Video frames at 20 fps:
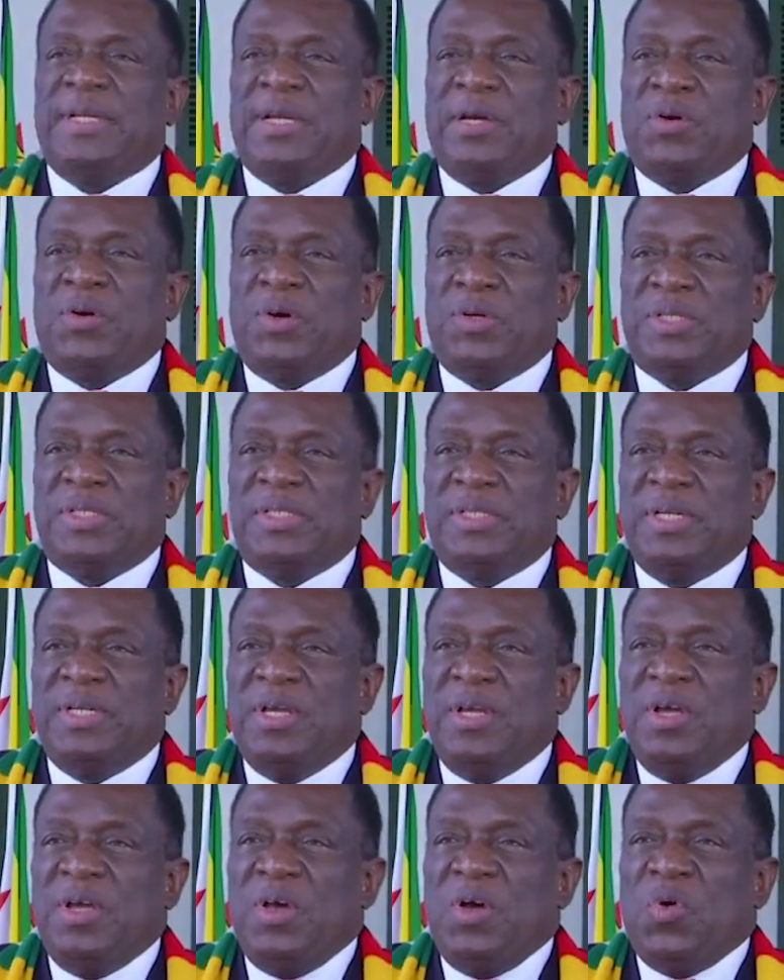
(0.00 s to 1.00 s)
and I quote,
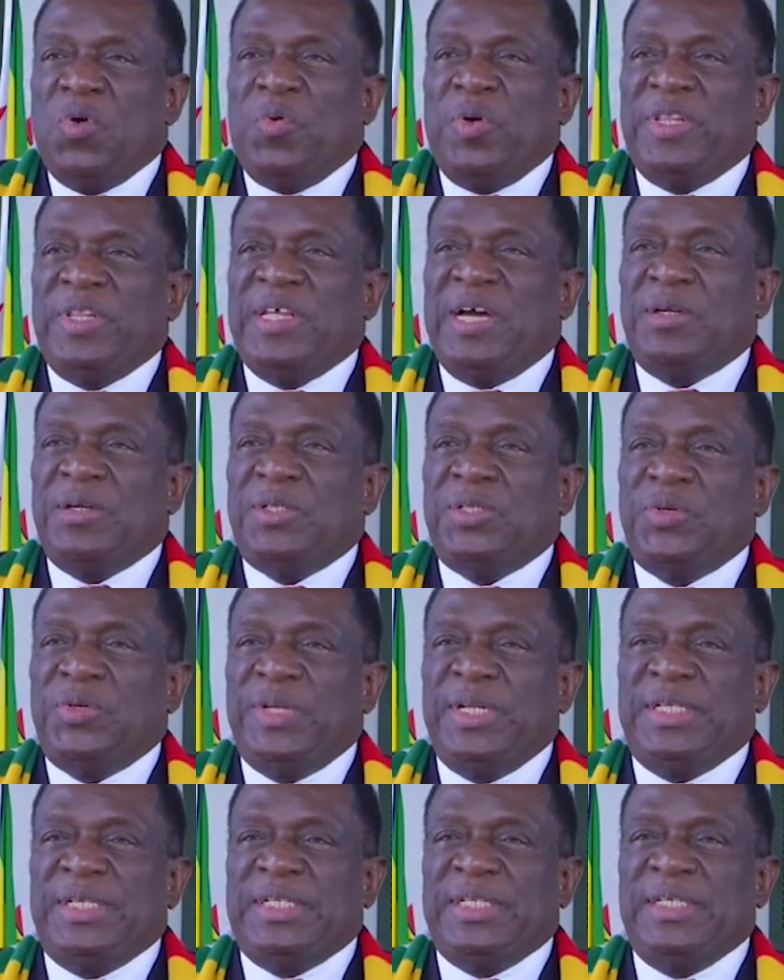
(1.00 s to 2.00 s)
without
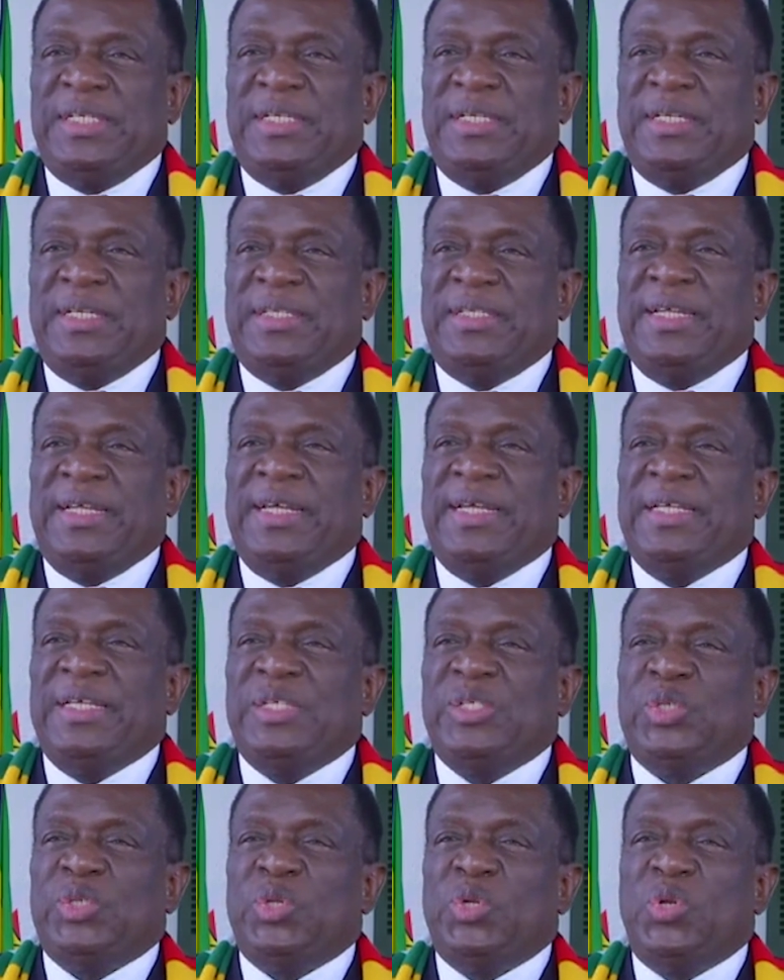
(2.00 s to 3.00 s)
unity, there
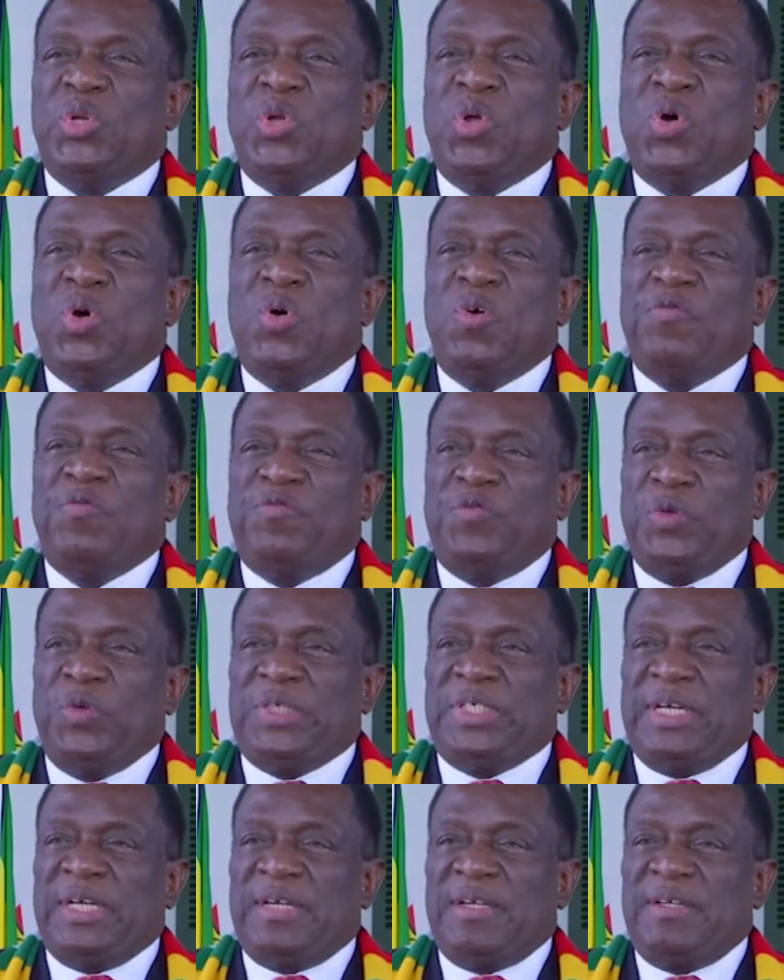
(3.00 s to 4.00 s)
is no
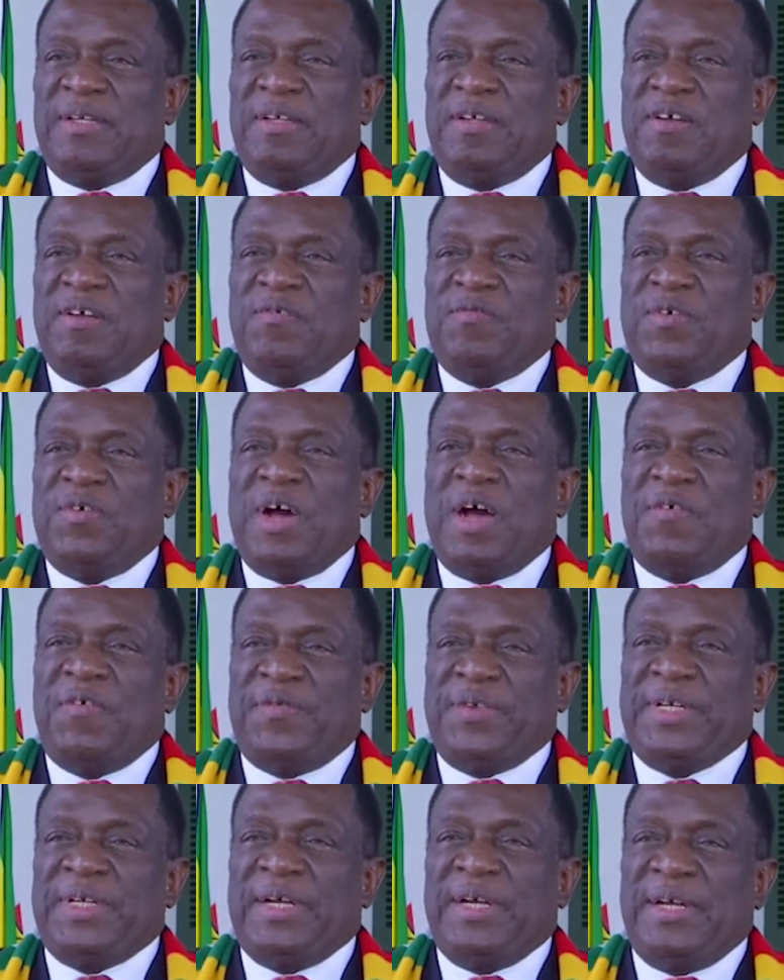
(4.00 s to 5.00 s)
future for
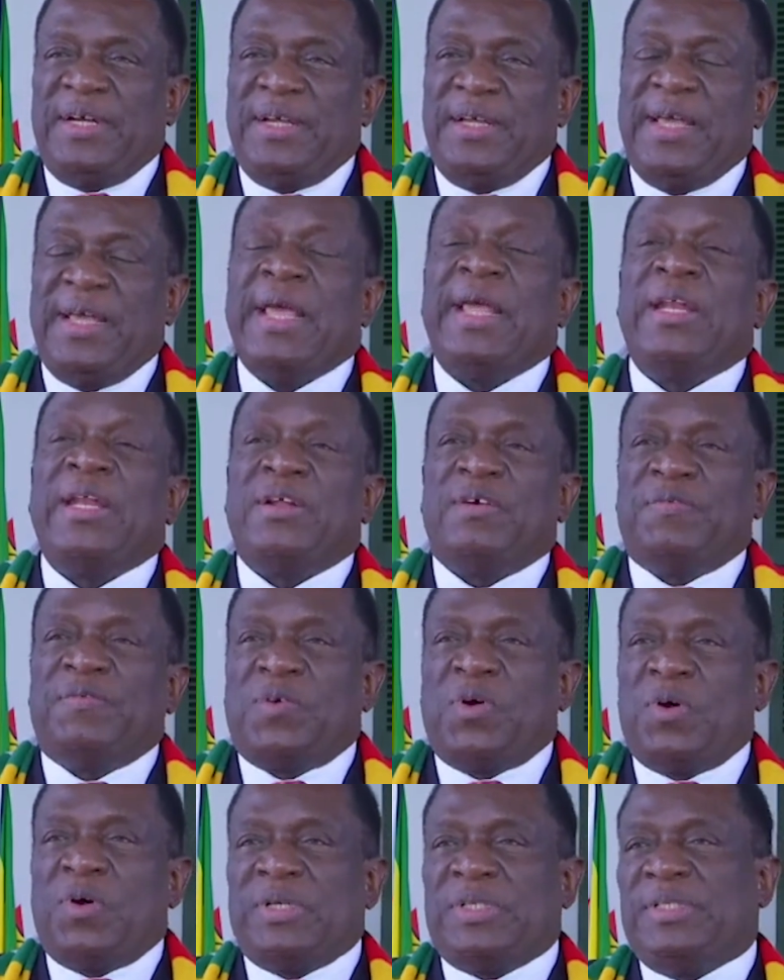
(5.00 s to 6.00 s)
Africa. End
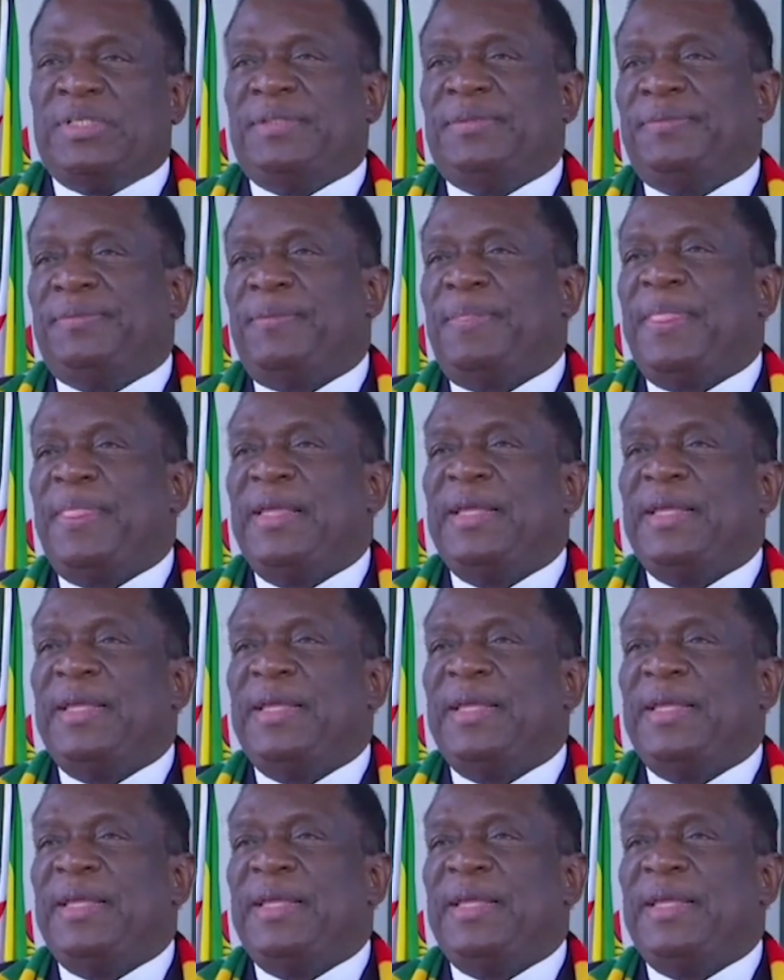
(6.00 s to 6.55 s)
of quote.